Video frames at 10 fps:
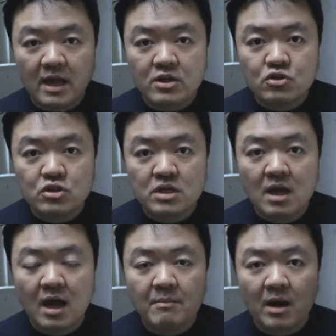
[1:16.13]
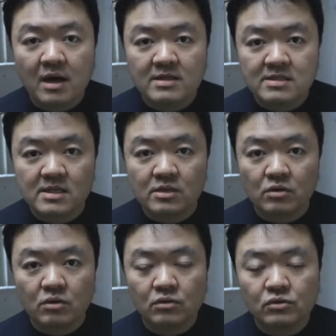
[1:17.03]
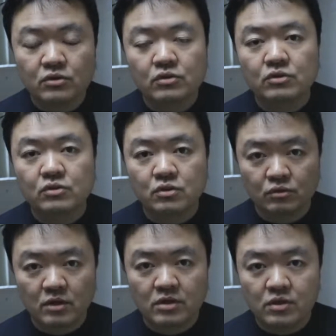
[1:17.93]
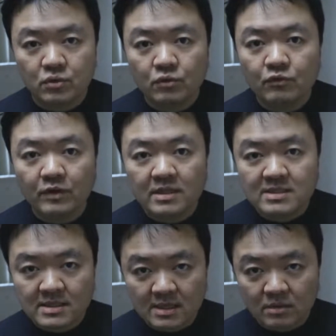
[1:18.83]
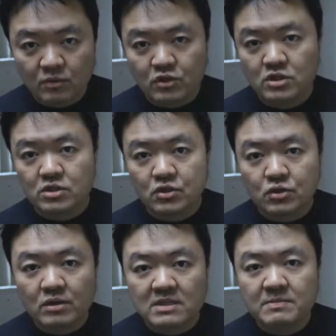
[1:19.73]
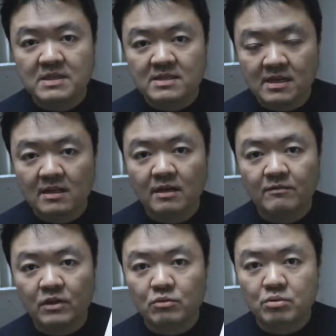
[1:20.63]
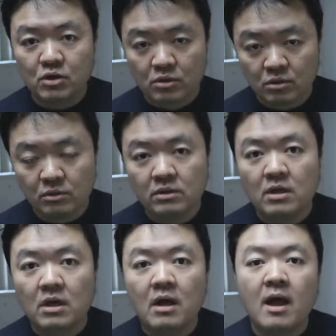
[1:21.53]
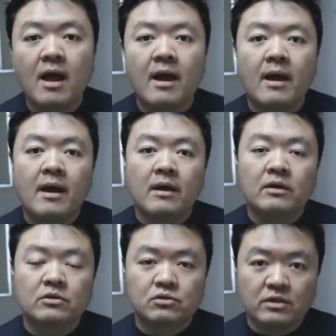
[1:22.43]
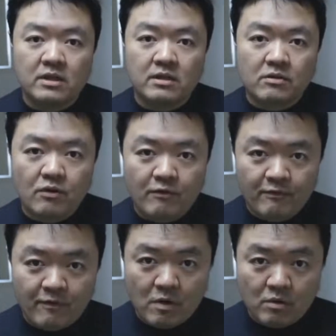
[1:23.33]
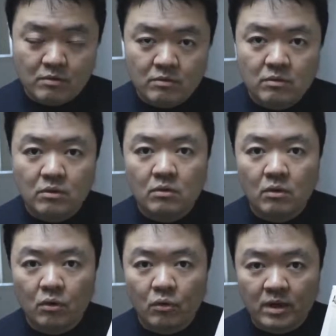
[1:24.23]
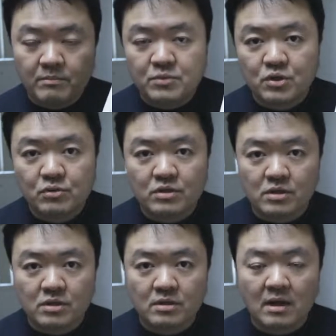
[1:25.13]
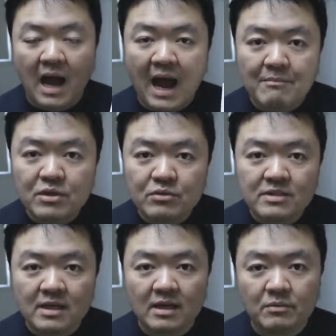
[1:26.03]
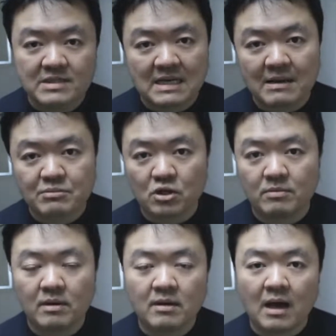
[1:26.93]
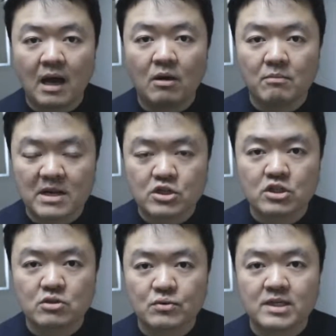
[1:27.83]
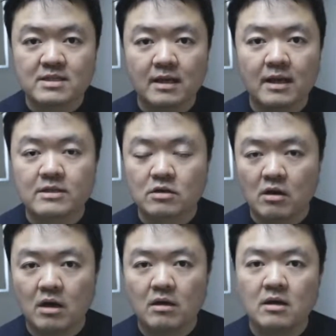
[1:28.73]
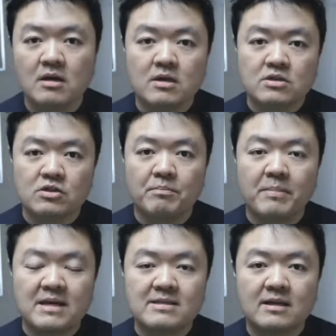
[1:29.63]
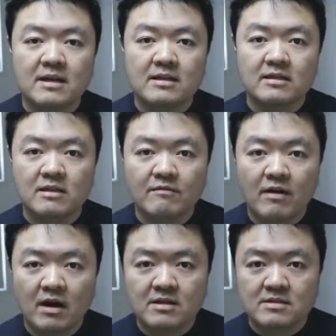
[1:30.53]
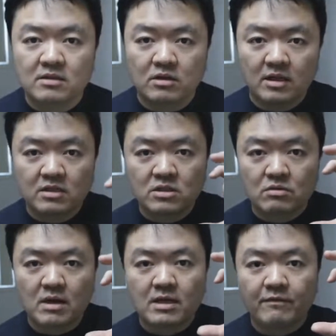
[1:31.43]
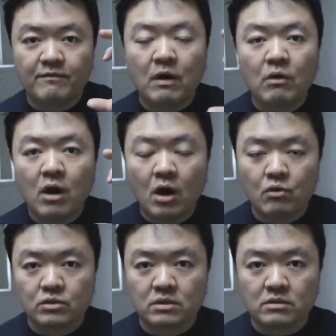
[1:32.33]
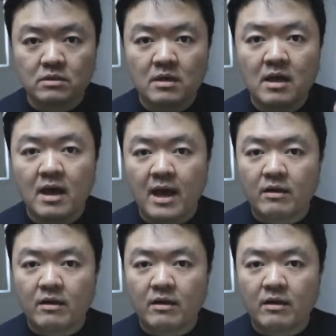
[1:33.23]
an HDMI signal to a UVC, which is a USB standard video protocol, to either your phone or a computer. I'm using it with a laptop. I'll mention the reason later on. So basically the device got an integrated phone holder,